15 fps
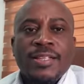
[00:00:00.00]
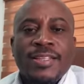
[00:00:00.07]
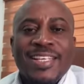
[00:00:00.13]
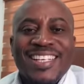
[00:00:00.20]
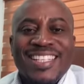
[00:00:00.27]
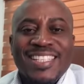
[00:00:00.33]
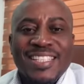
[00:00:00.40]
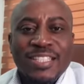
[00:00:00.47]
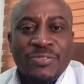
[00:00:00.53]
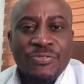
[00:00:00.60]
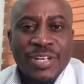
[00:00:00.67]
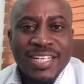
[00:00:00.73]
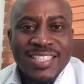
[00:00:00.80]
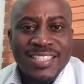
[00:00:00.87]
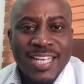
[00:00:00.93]
the
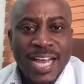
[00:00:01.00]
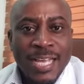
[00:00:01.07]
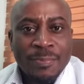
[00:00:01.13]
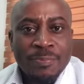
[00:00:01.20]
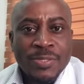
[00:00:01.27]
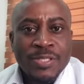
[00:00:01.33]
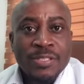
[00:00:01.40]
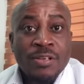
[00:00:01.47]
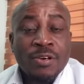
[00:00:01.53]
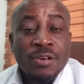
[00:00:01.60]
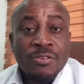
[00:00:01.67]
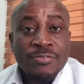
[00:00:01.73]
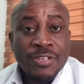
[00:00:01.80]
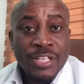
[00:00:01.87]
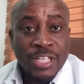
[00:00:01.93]
different types
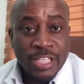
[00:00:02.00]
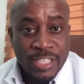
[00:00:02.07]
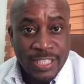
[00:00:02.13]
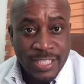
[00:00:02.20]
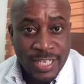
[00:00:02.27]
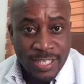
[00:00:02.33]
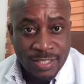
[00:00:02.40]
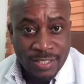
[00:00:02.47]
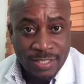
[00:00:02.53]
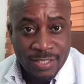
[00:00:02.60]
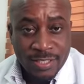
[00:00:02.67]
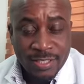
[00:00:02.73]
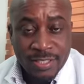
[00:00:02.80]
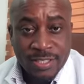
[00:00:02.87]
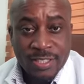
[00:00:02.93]
of
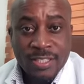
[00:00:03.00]
hernias,